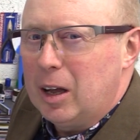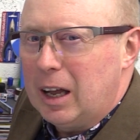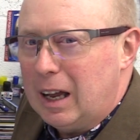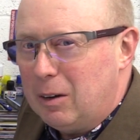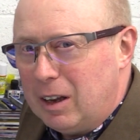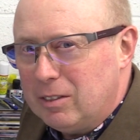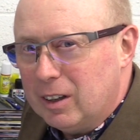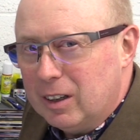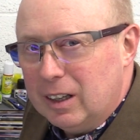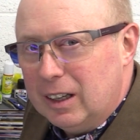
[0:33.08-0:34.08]

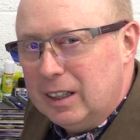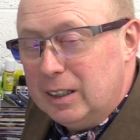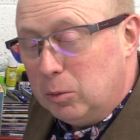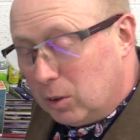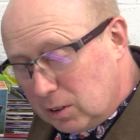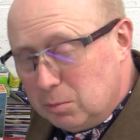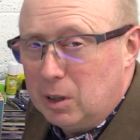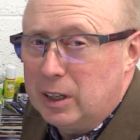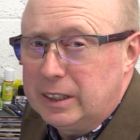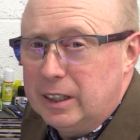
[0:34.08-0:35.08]
However, it wasn't
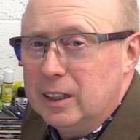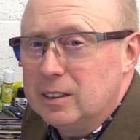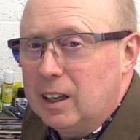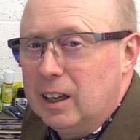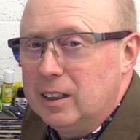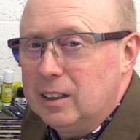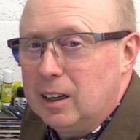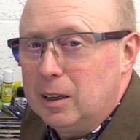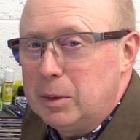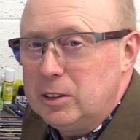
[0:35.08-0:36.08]
my kit, and
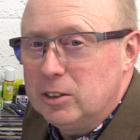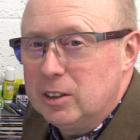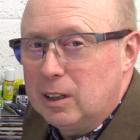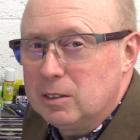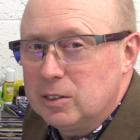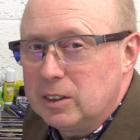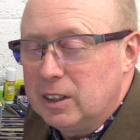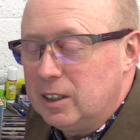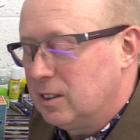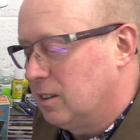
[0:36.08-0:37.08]
I mentioned that I was very
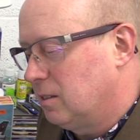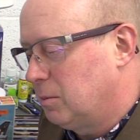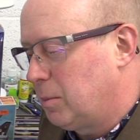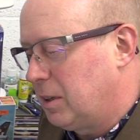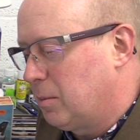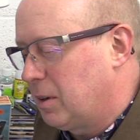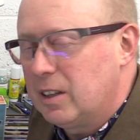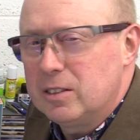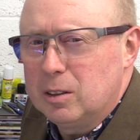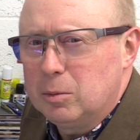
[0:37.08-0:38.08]
keen to maybe get my
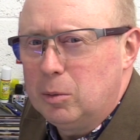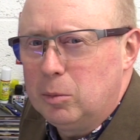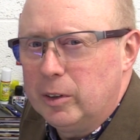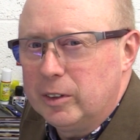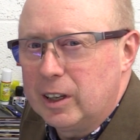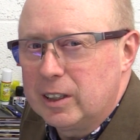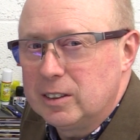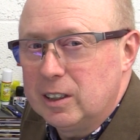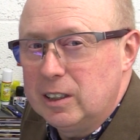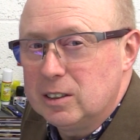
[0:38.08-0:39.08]
hands on one day
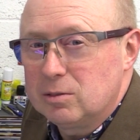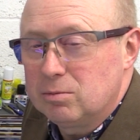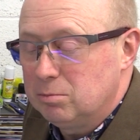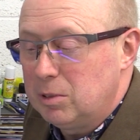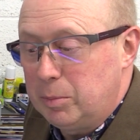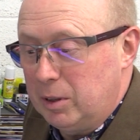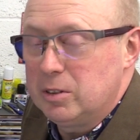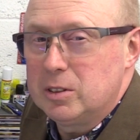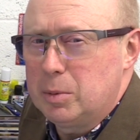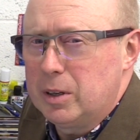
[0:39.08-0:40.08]
because it's
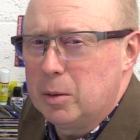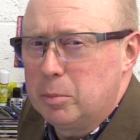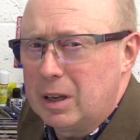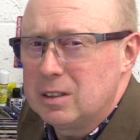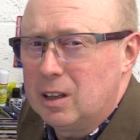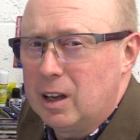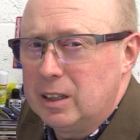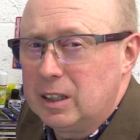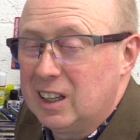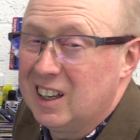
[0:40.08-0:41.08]
reputed to be the best
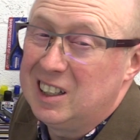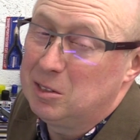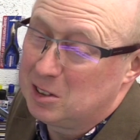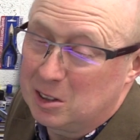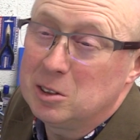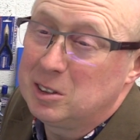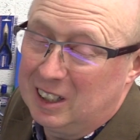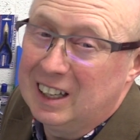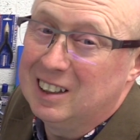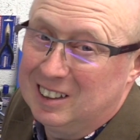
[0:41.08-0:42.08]
Lightning kit, and it was a good
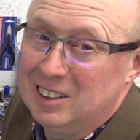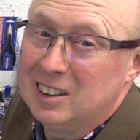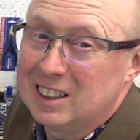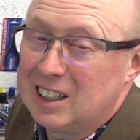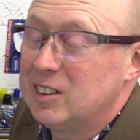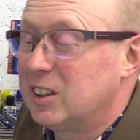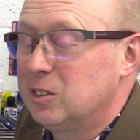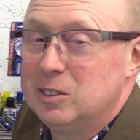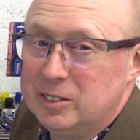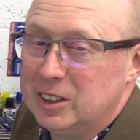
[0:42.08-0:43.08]
kit. I gave it a
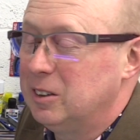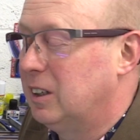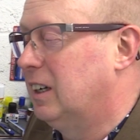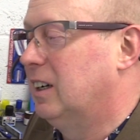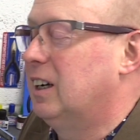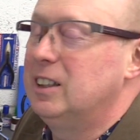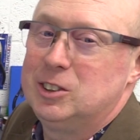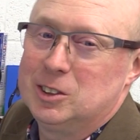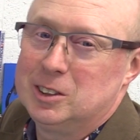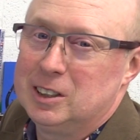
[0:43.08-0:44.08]
good review. I
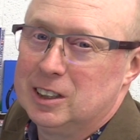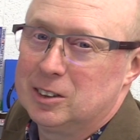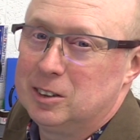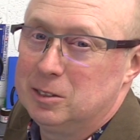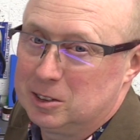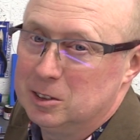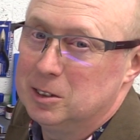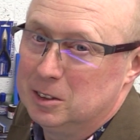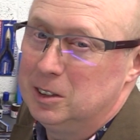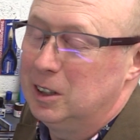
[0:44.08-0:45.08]
enjoyed it. I thought it was
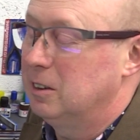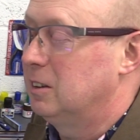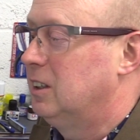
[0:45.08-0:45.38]
good, you know.